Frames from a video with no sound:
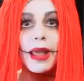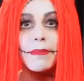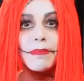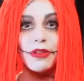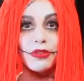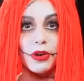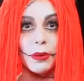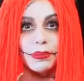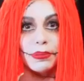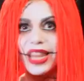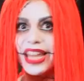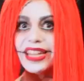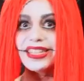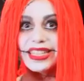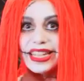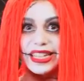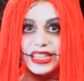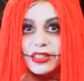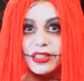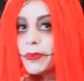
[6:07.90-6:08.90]
Or involving the
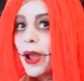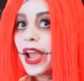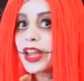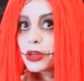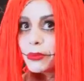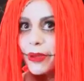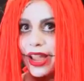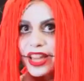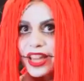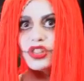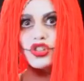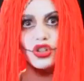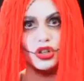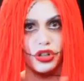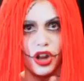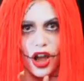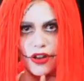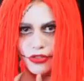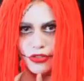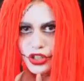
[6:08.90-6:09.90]
audience directly, like
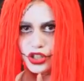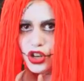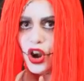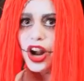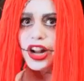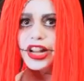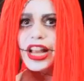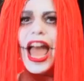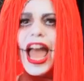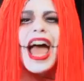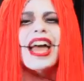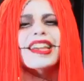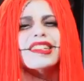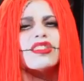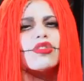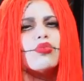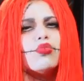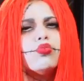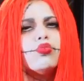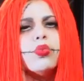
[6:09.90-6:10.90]
say it's October, which
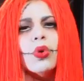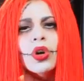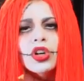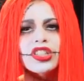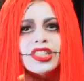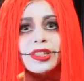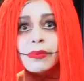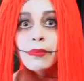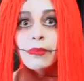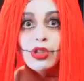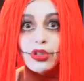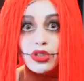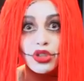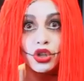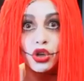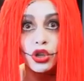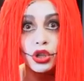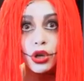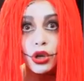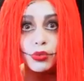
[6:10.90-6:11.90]
means it's Halloween
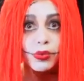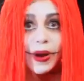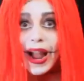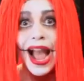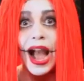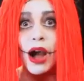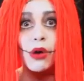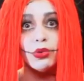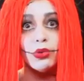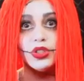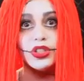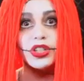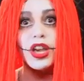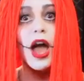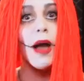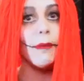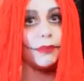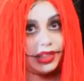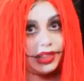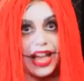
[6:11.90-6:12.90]
both in real life and the
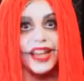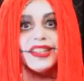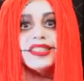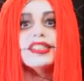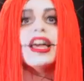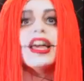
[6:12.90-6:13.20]
show.